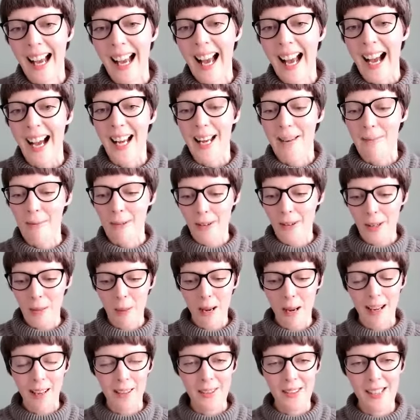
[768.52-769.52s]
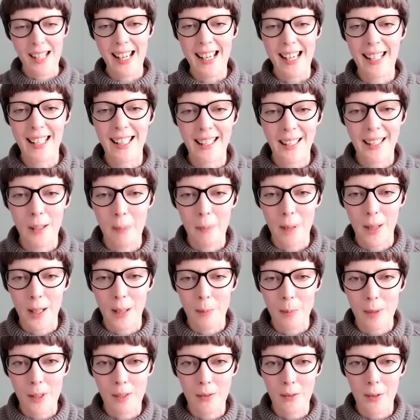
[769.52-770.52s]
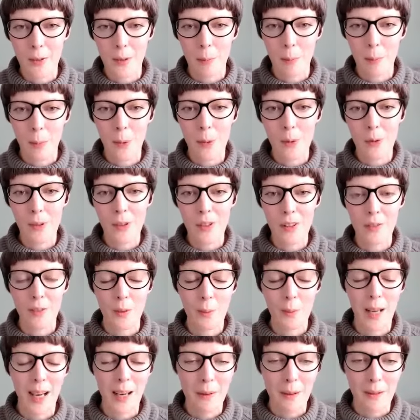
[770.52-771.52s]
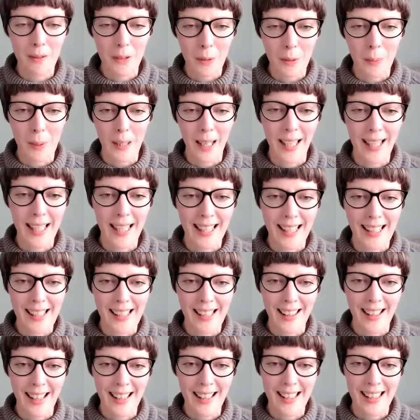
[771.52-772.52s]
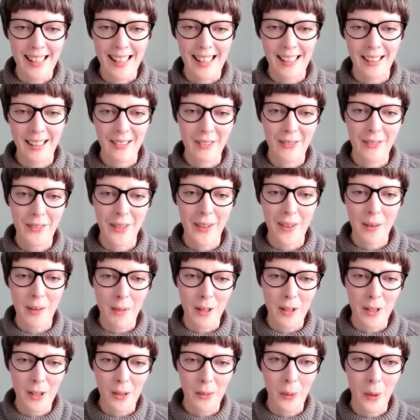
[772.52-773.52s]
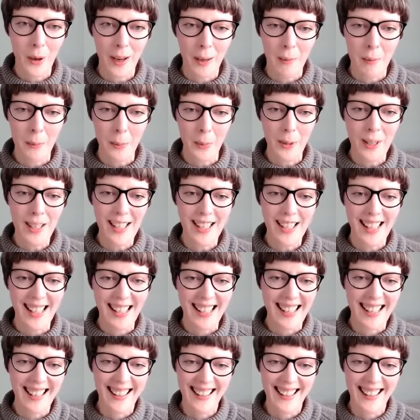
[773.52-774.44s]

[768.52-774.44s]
I am all about taking a purposeful pause for powerful planning. So that's very much what I'm preaching